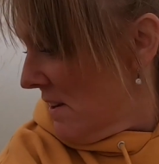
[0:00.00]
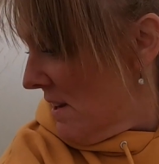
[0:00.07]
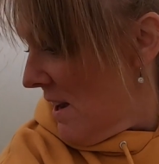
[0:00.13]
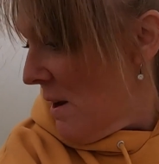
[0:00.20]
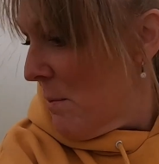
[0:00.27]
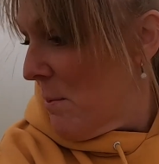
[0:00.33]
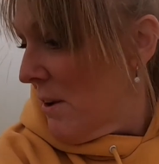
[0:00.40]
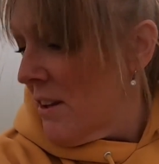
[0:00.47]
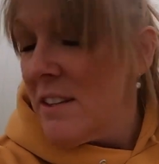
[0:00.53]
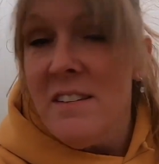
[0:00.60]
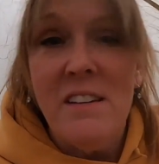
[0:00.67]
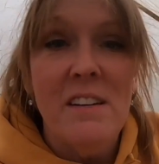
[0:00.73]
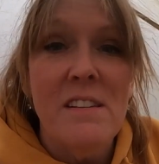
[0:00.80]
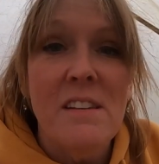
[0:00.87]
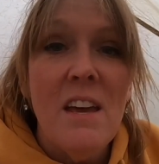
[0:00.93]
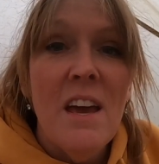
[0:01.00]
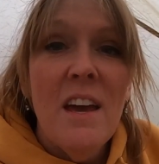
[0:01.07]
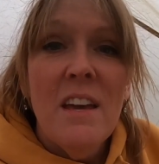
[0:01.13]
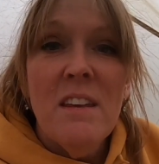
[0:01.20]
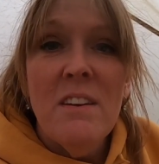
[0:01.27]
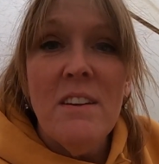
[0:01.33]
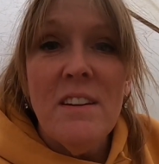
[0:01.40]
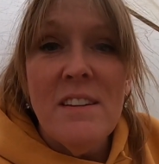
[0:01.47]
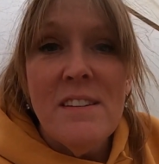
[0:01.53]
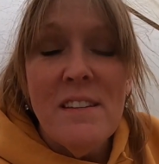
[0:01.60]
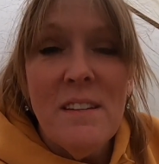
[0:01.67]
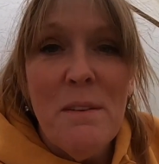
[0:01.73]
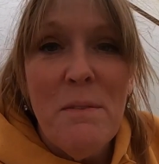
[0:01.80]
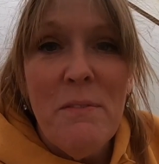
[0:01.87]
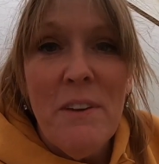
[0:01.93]
well it does. You could
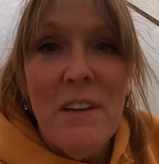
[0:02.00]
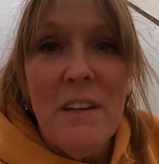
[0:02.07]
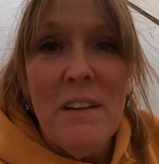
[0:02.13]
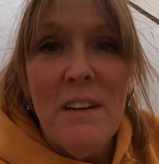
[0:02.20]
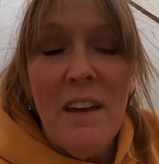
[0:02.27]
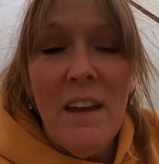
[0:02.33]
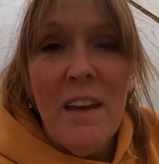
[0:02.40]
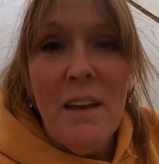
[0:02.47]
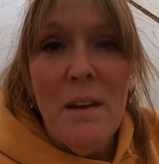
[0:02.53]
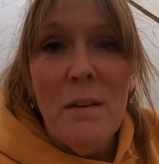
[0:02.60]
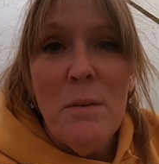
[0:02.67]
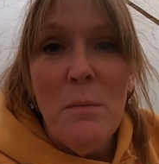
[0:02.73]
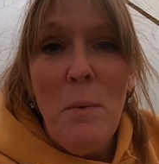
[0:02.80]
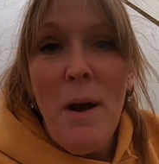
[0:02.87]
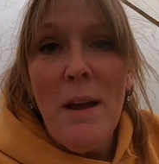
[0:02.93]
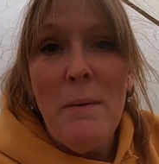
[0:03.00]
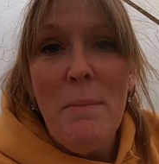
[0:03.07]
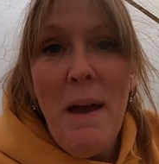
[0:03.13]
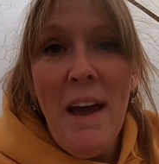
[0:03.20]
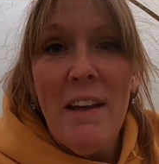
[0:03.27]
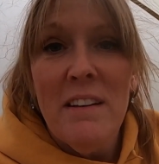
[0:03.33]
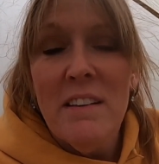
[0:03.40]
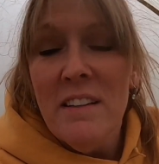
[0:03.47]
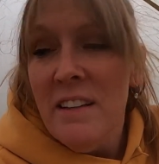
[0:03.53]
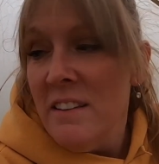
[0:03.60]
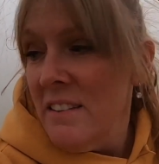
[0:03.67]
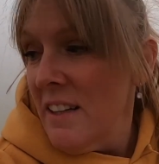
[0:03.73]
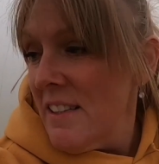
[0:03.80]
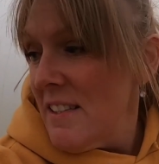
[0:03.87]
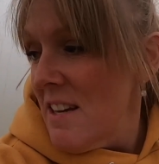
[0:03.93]
easily fit a wide pad in here.
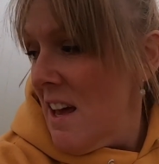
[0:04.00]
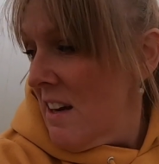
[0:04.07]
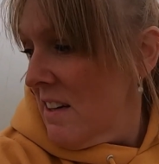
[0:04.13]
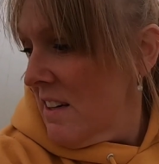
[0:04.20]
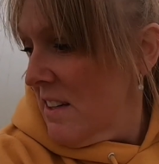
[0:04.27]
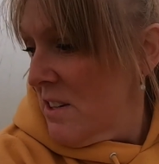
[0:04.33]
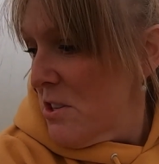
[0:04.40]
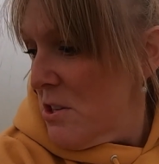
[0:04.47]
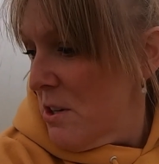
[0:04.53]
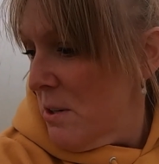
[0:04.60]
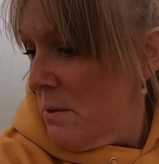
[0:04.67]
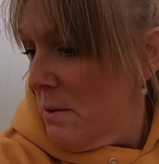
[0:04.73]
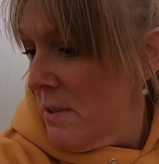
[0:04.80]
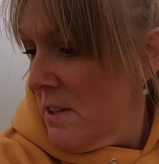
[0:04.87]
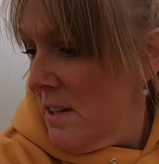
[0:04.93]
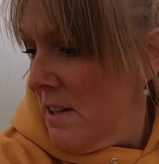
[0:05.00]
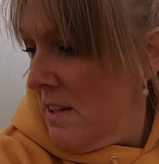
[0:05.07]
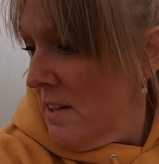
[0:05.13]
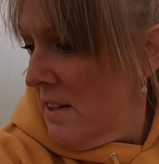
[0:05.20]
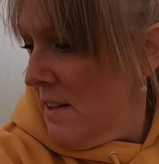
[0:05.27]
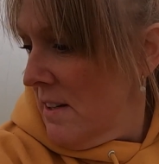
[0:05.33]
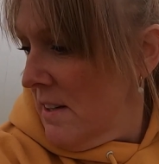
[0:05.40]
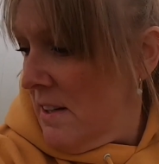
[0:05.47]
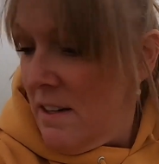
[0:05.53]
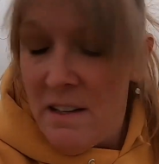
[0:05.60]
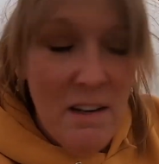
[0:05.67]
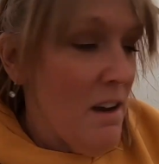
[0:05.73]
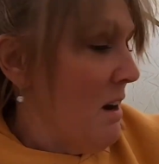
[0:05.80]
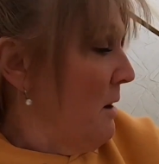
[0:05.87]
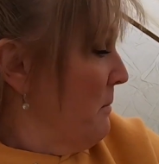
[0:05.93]
That's not an issue.
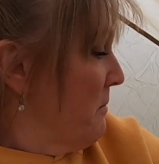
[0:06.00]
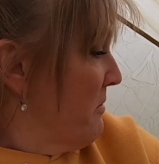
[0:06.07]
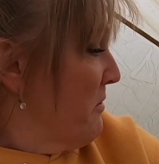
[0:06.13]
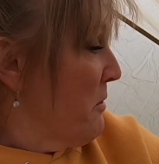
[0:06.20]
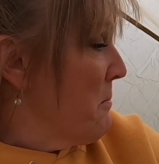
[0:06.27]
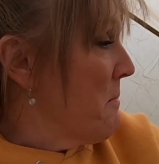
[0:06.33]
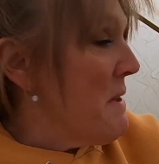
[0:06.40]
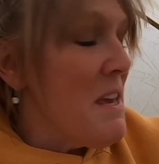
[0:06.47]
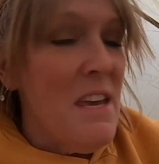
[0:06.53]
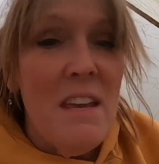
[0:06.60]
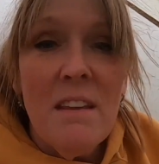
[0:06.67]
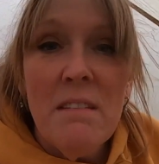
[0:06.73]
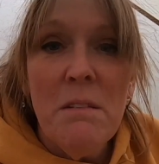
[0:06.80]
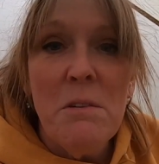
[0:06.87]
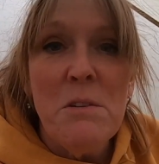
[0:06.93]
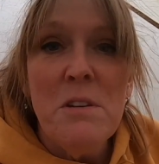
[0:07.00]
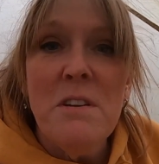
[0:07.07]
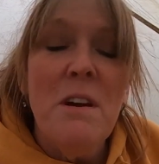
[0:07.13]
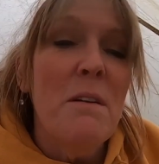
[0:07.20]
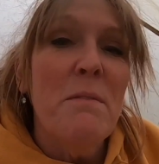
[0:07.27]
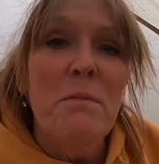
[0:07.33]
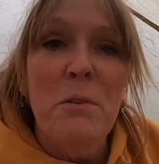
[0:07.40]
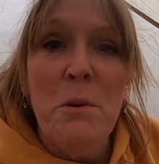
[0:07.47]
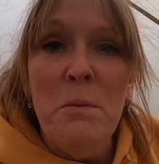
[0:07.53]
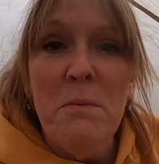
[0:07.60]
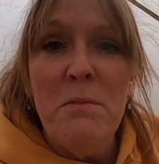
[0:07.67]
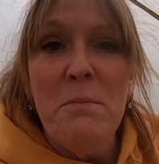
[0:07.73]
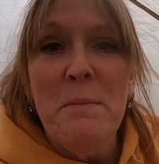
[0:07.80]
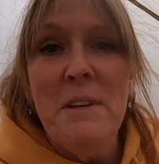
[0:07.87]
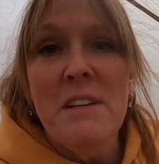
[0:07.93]
For me, there's enough room
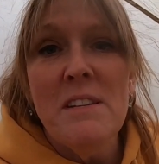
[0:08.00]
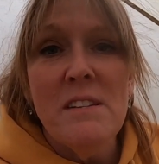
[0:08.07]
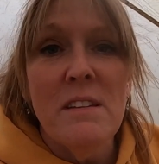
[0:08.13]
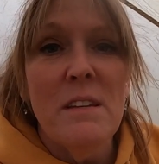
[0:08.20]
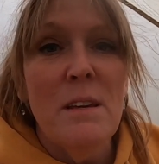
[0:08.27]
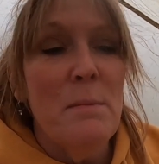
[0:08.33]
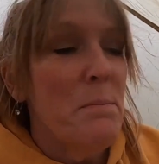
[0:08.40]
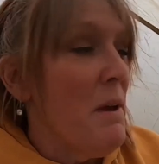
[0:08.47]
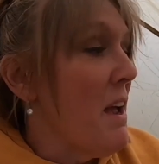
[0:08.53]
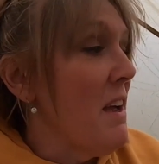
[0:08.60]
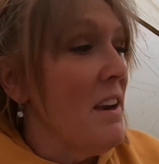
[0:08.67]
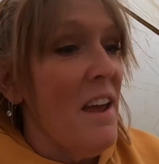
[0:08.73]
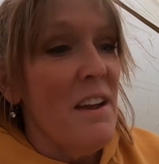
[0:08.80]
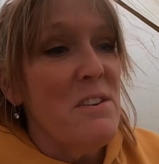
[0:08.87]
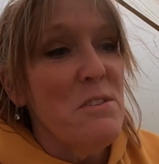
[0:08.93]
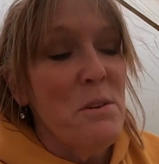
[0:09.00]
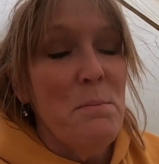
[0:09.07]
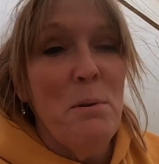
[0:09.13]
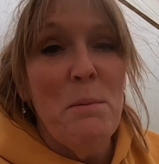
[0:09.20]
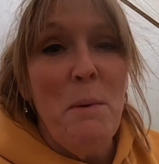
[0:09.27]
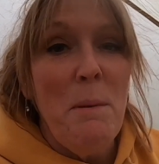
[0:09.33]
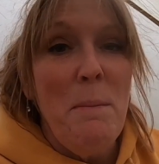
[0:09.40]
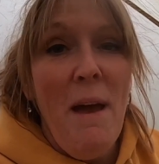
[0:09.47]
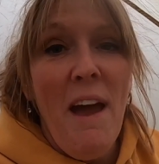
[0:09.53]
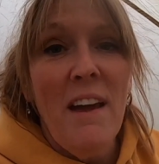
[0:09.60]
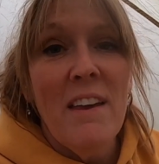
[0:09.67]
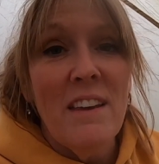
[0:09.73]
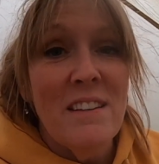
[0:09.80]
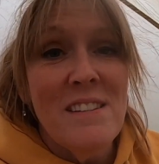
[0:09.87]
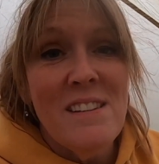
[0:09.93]
for me to sleep and actually put my
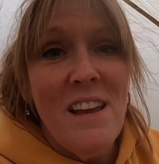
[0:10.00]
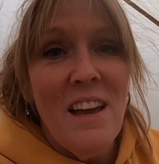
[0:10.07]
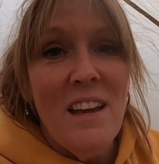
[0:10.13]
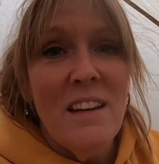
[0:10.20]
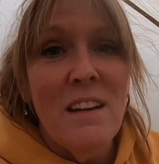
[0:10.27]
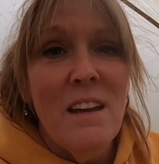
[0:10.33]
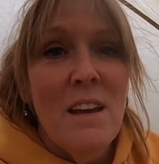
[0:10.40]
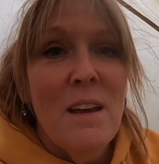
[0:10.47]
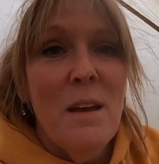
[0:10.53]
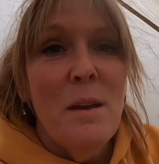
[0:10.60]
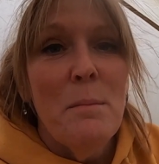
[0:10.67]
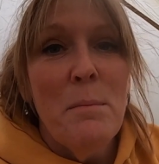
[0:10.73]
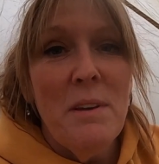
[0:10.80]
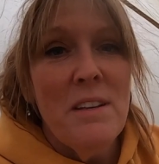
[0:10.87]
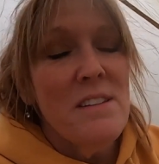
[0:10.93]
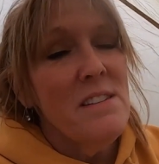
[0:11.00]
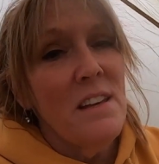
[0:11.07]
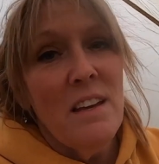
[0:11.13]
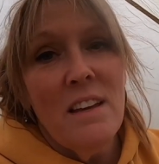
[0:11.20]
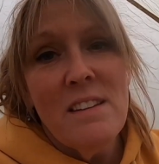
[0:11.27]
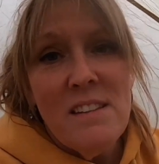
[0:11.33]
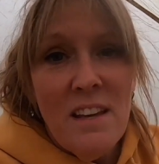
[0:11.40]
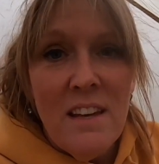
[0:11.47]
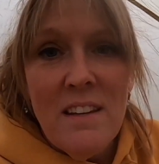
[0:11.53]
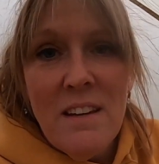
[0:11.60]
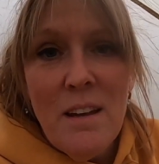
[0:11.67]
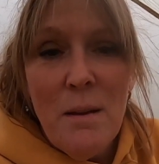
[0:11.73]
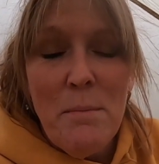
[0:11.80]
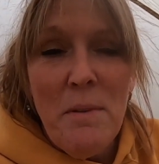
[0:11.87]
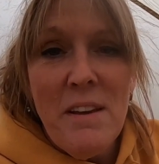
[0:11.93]
pack inside, because like I said,
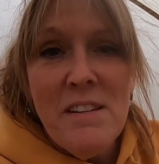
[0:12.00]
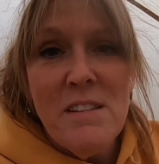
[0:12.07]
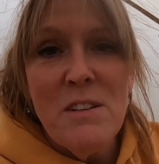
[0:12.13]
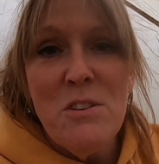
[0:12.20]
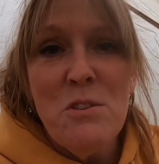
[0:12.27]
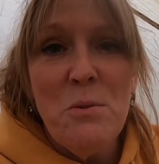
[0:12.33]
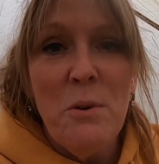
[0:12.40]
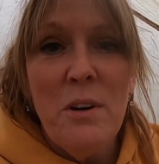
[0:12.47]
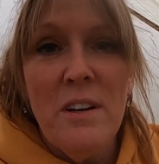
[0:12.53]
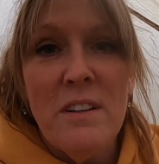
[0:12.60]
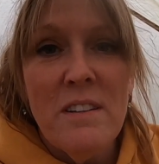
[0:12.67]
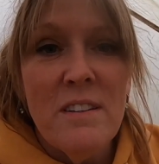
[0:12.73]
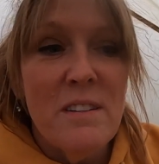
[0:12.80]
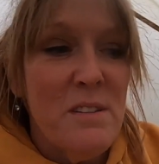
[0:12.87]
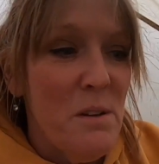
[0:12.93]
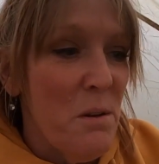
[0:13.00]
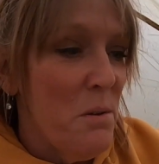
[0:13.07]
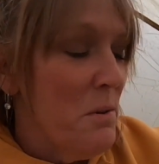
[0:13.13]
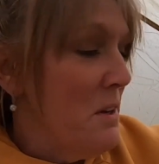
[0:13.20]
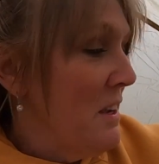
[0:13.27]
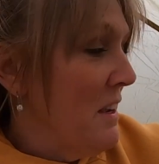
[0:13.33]
I'm nice and short. So